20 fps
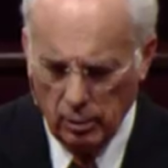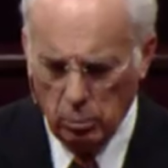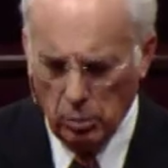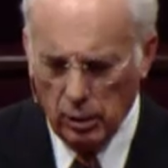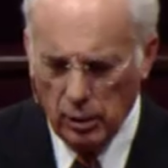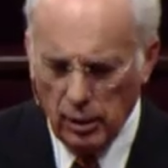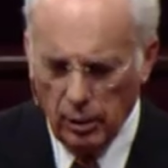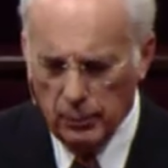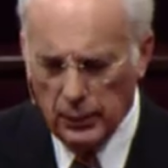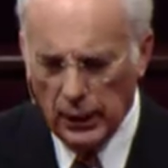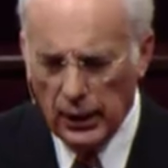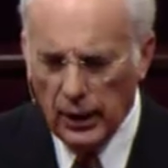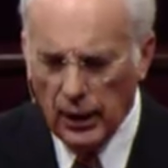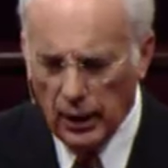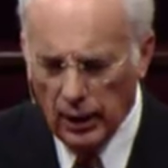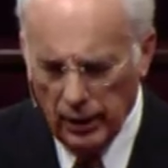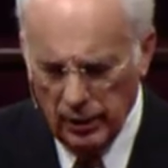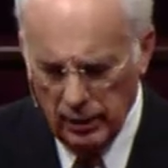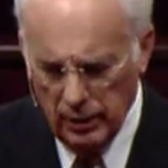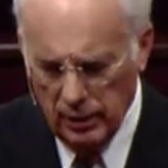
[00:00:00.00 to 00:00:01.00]
and will come
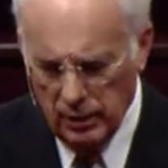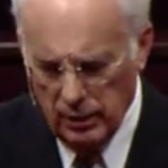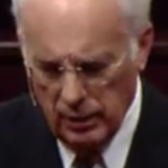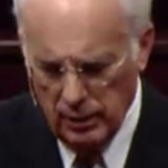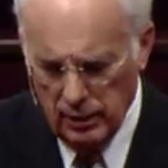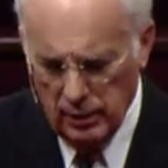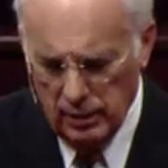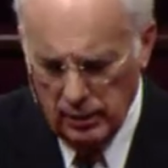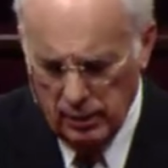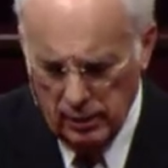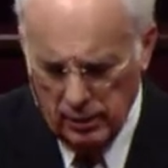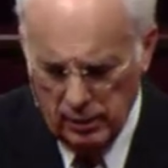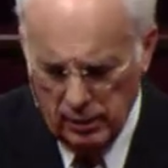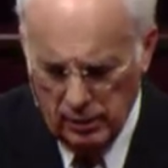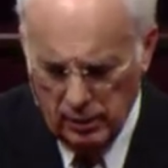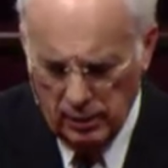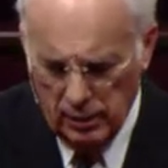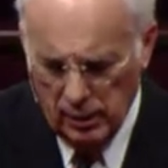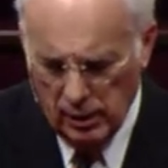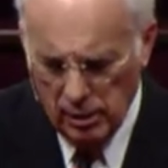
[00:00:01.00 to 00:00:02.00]
again
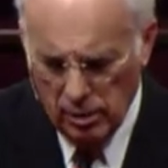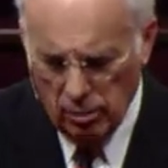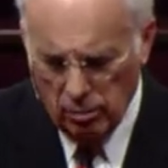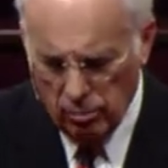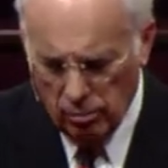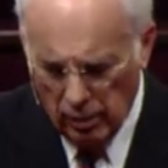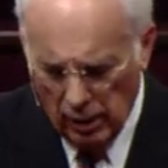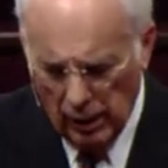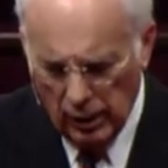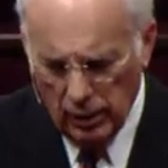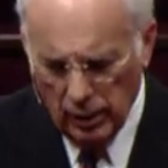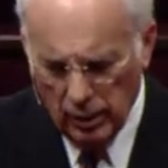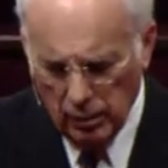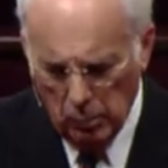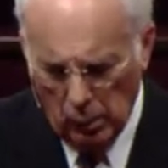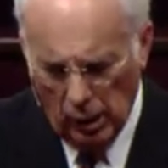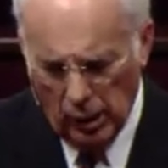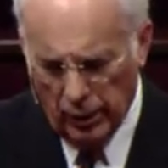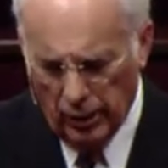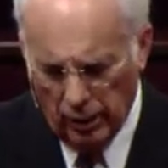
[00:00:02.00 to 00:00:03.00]
as a
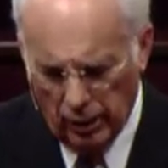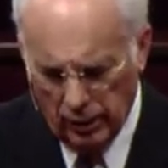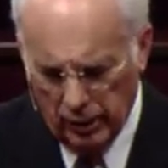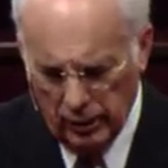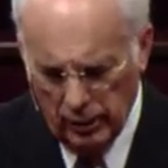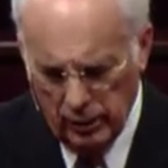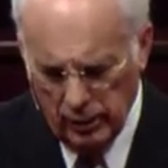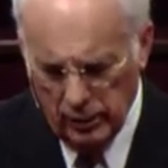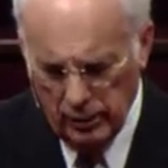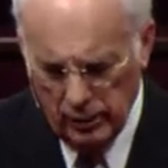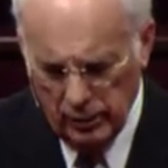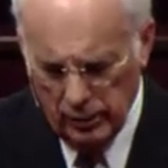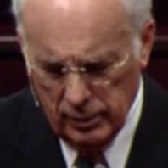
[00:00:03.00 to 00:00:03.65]
reigning monarch